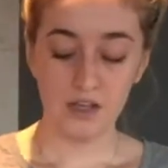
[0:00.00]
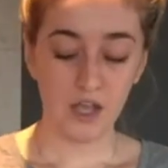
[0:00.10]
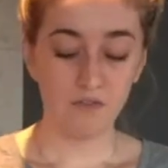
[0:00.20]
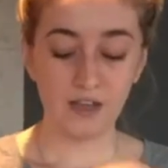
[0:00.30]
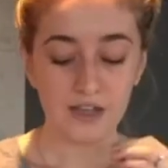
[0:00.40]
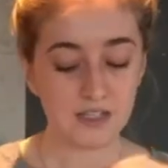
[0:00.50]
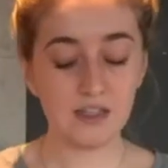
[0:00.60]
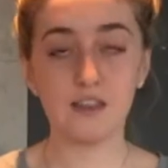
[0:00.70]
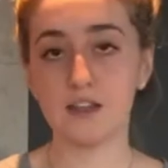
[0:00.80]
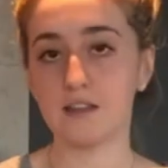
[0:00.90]
If that's the
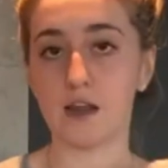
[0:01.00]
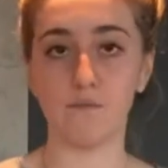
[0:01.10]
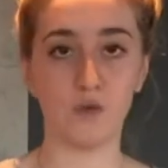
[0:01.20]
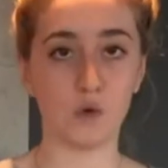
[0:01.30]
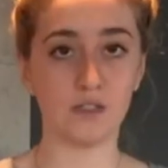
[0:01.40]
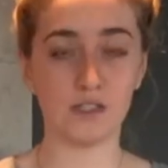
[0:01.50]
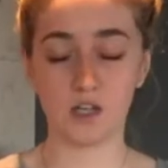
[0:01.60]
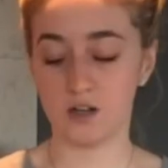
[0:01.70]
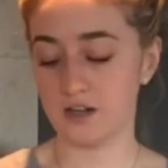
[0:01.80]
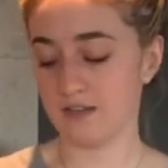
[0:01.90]
thing that I'm focusing
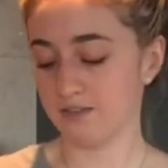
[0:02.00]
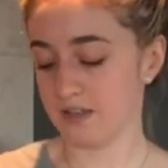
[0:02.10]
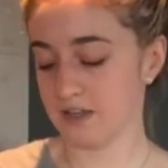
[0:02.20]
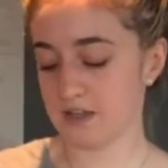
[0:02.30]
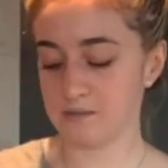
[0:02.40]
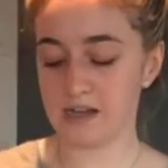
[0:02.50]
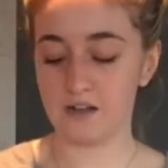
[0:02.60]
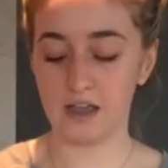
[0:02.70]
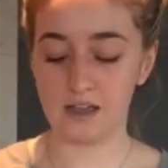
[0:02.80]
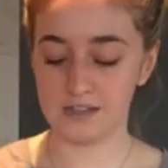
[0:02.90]
on and thinking
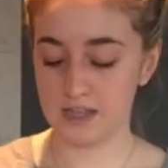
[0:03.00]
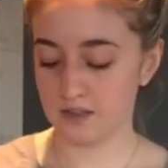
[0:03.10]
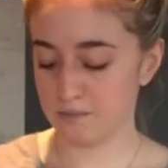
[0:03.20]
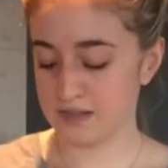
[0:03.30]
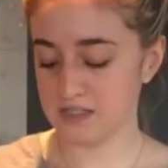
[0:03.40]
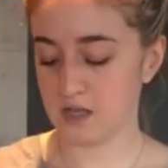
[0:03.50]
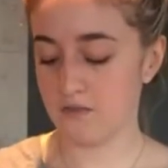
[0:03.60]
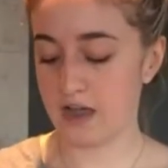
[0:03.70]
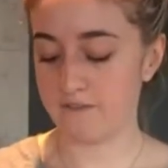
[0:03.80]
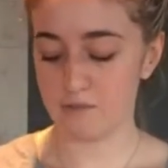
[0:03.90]
about and telling myself
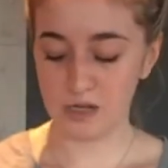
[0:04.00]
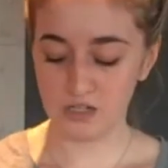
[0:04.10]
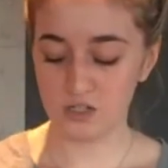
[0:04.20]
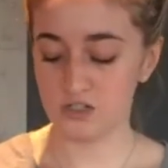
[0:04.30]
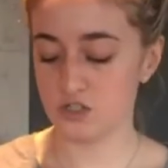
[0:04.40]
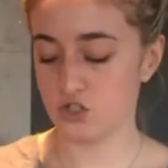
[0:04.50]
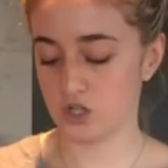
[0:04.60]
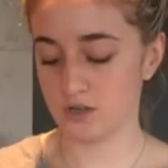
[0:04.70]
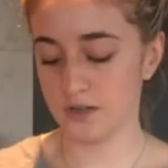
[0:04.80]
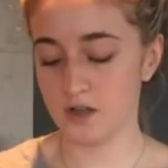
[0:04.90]
affirmations and
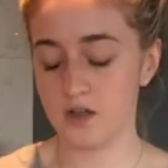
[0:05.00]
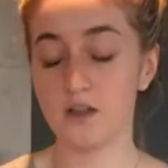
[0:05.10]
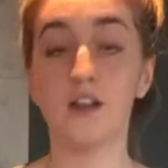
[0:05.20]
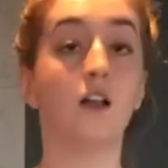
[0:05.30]
journaling on,